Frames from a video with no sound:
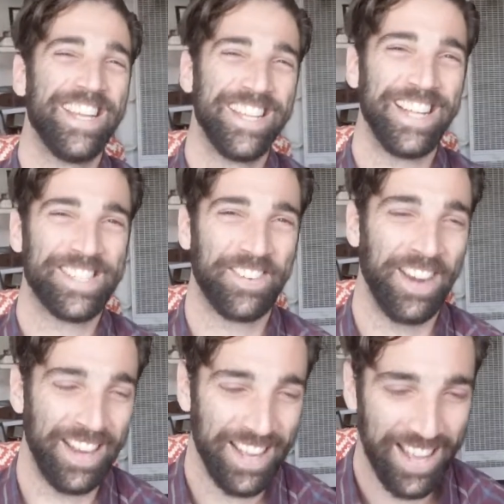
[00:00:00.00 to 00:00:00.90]
That's
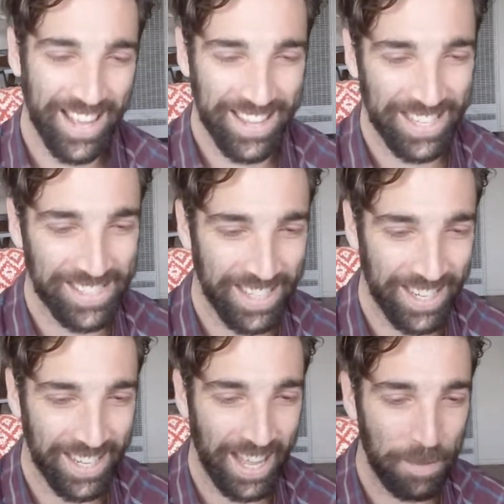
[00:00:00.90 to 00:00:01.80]
great. That's
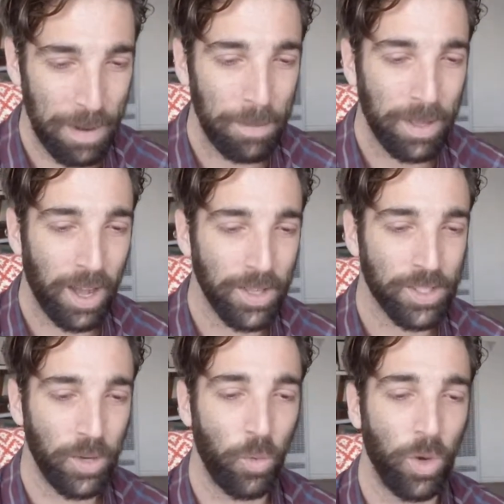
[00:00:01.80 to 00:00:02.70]
probably
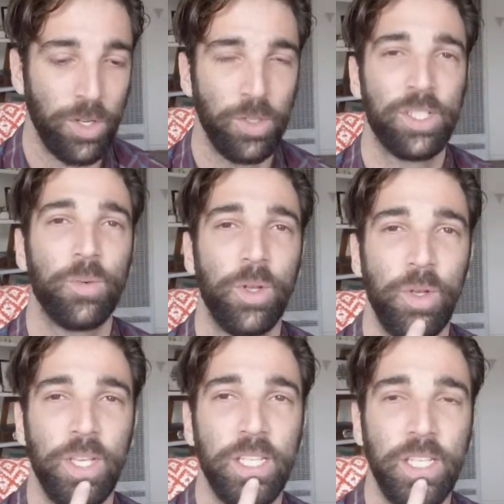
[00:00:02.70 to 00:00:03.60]
also what you
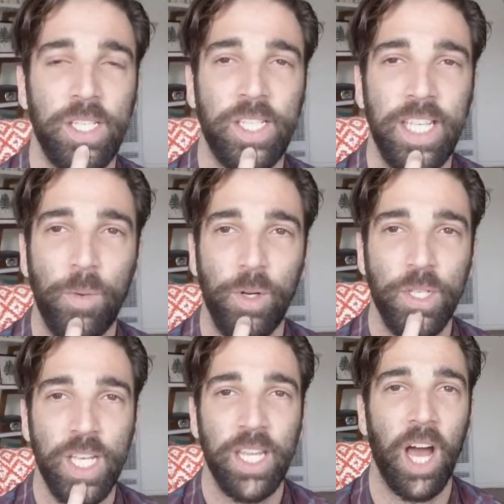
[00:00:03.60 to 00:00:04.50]
see when you
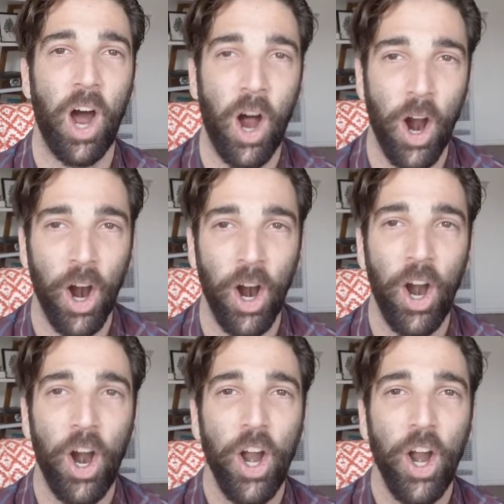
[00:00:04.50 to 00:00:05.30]
say the R.